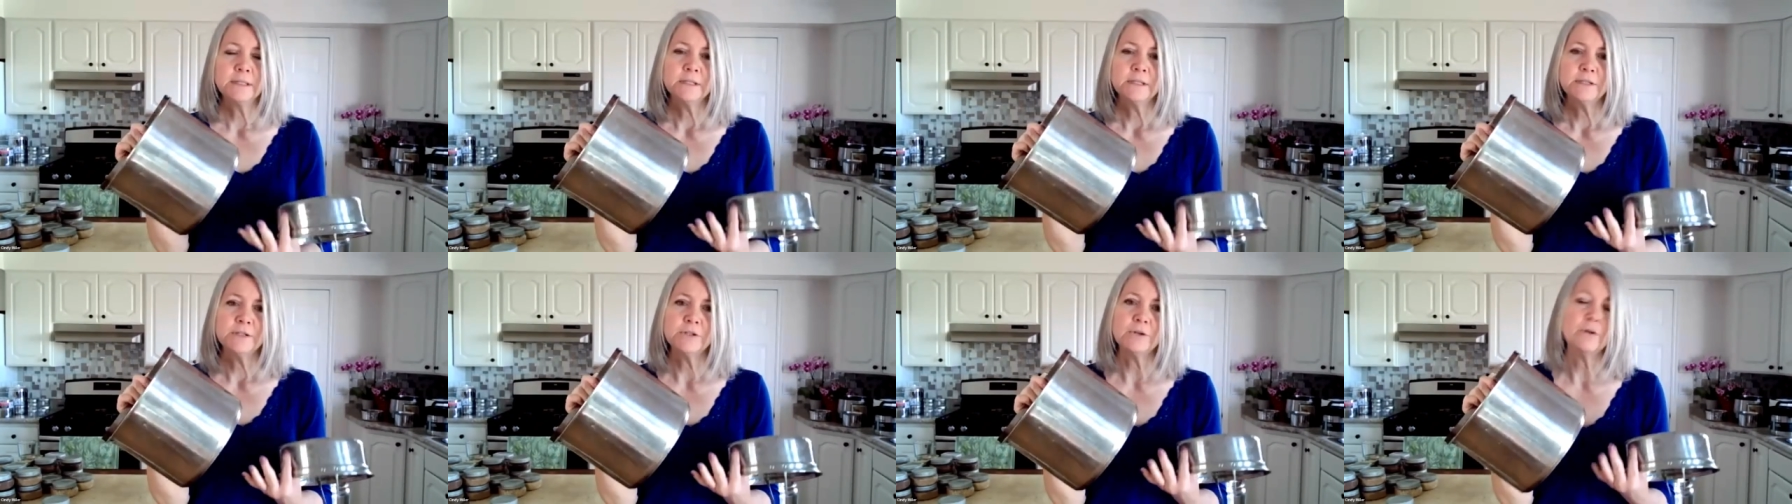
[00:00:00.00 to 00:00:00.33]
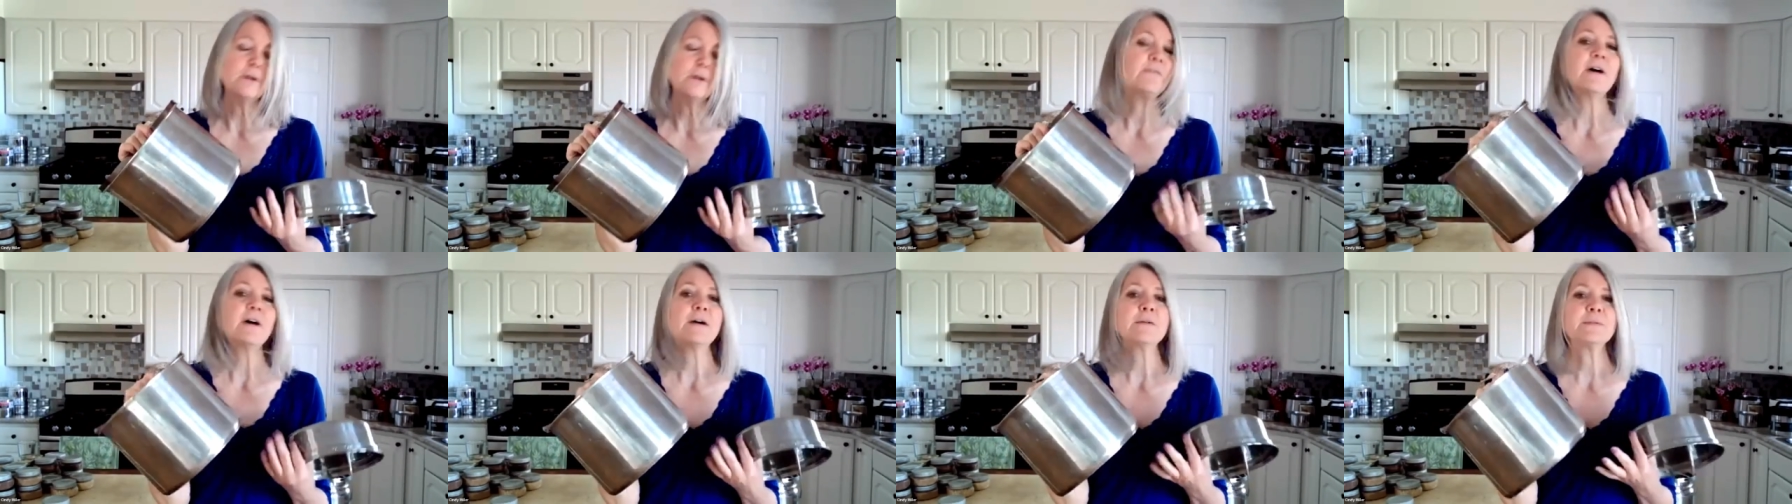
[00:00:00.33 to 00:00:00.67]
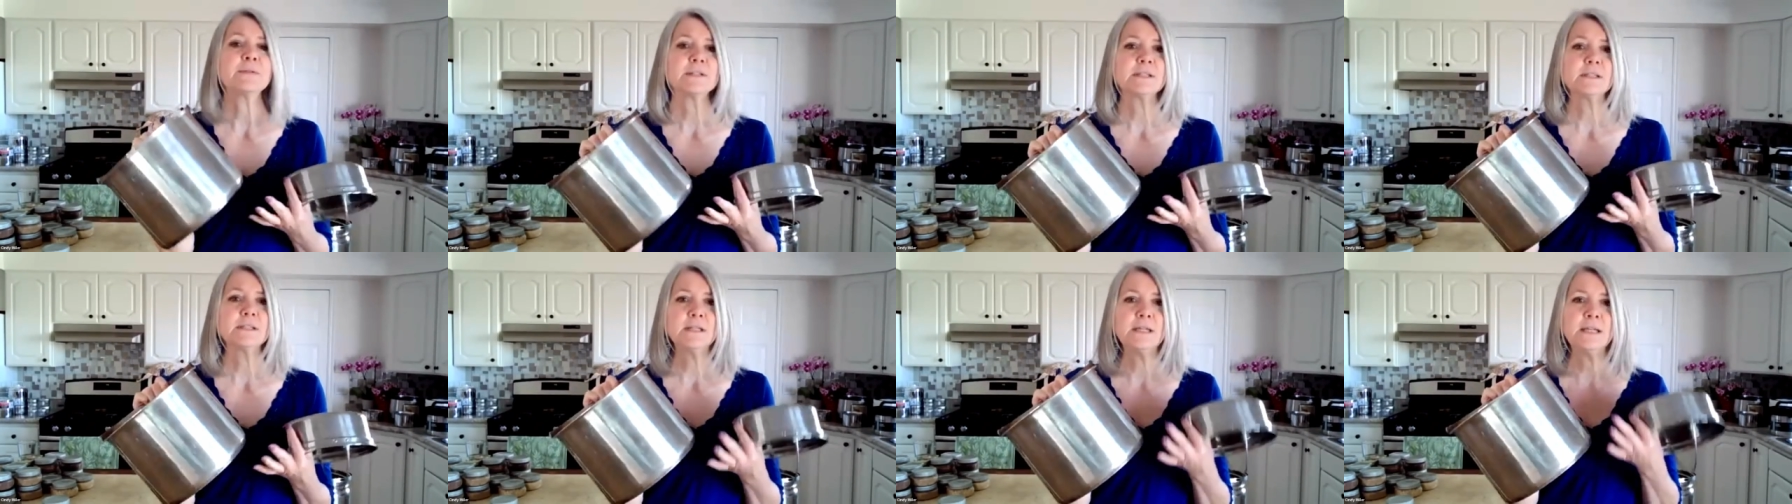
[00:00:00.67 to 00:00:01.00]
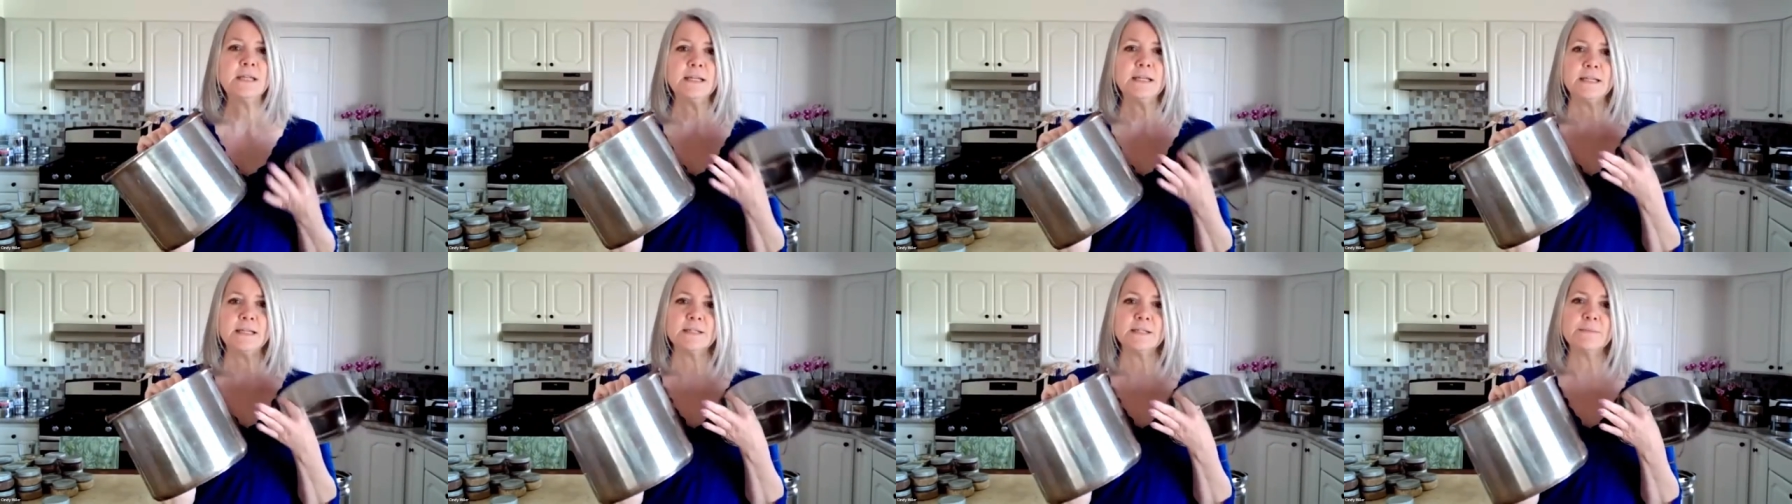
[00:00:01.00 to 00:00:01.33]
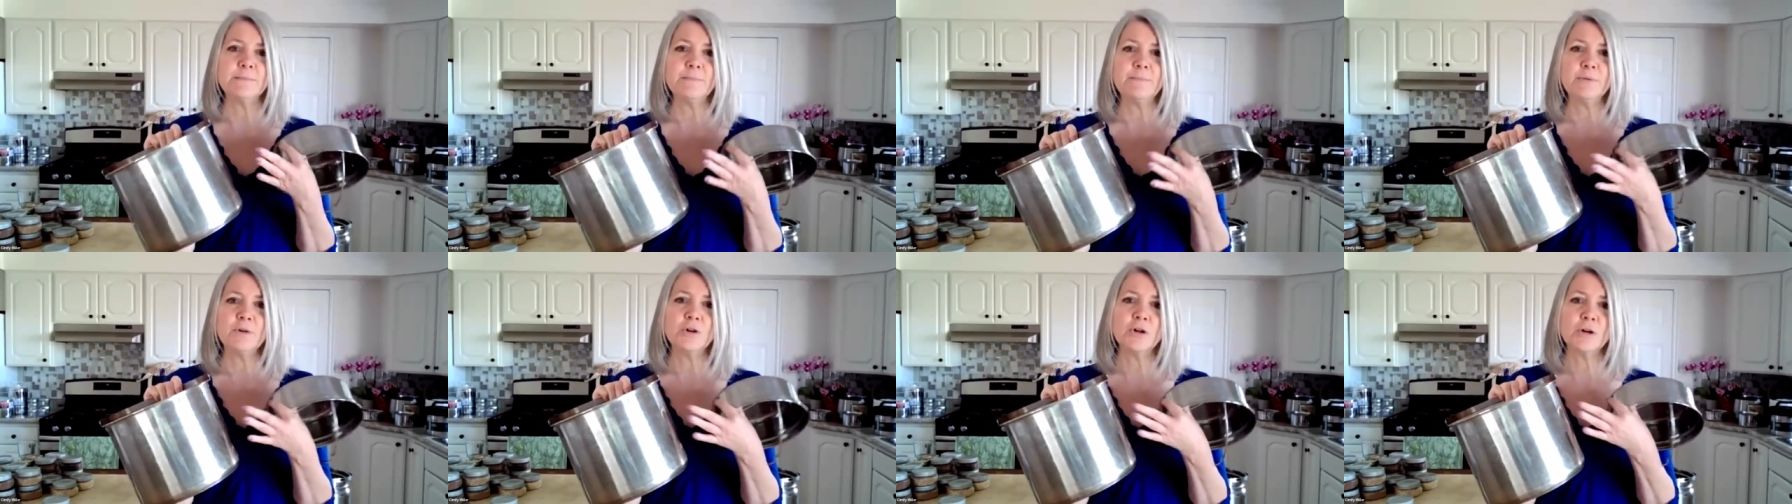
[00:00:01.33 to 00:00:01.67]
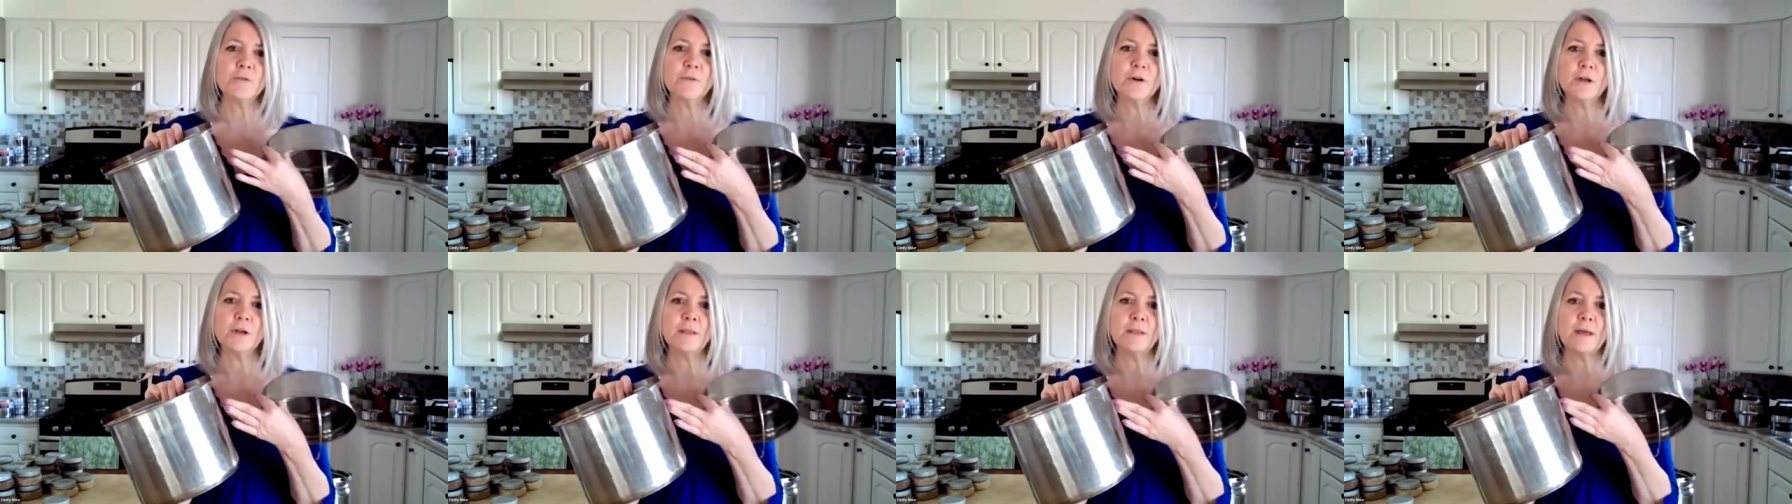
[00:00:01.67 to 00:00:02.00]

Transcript: so if i was needing to cook for a